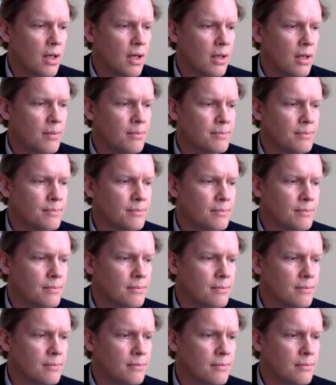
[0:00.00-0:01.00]

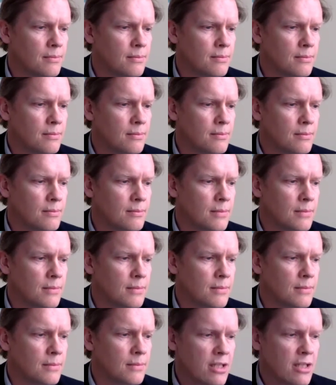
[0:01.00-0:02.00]

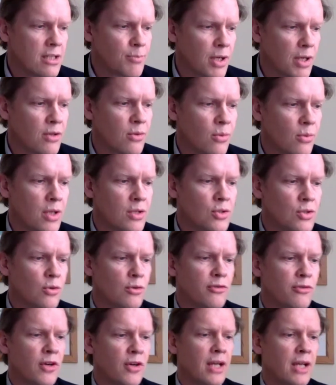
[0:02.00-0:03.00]
And please spread the
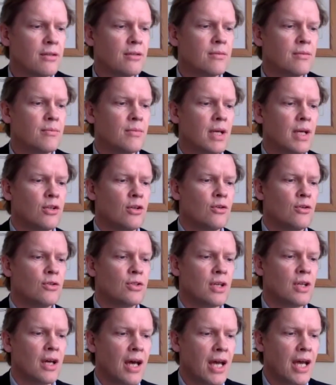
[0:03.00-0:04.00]
words to your friend and
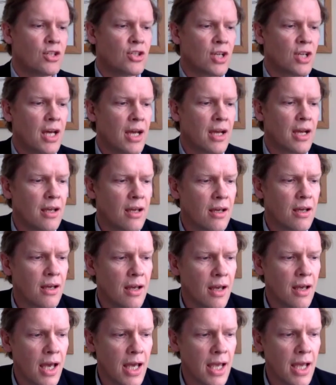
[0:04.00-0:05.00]
use hashtag
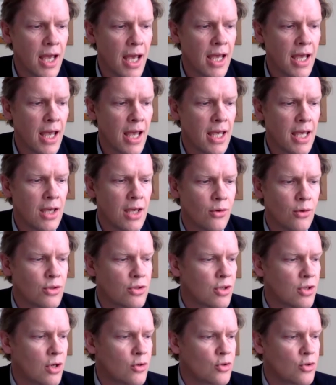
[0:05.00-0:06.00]

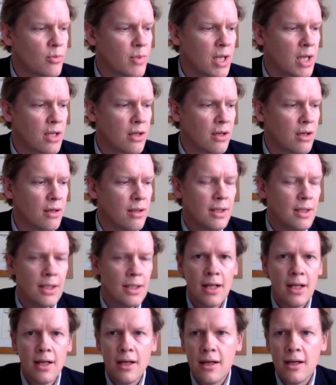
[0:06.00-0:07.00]
AAE on social media.
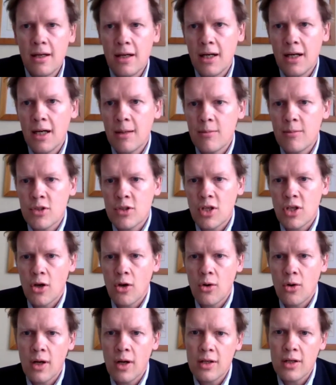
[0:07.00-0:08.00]

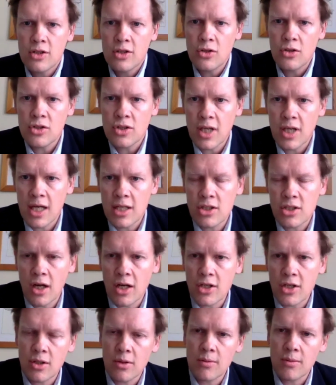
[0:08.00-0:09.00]
So do stay in
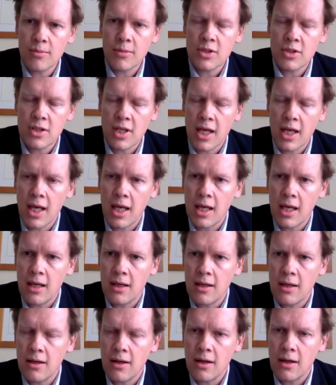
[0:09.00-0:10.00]
touch and
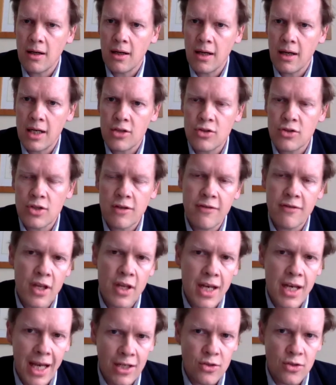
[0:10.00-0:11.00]
stay interested
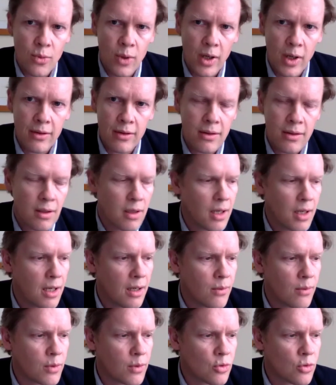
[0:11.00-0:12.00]
for the next one,
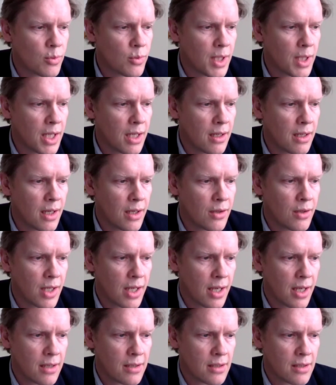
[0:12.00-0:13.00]
which will be,
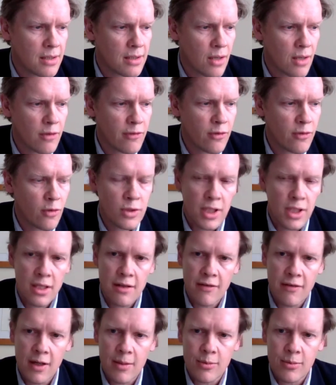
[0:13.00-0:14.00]
as I say, on the 14th
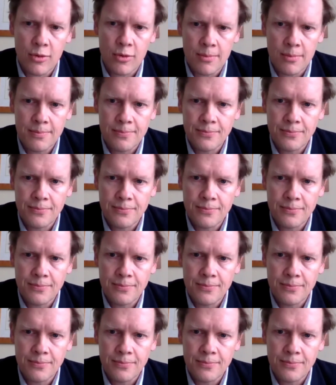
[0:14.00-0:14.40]
of April.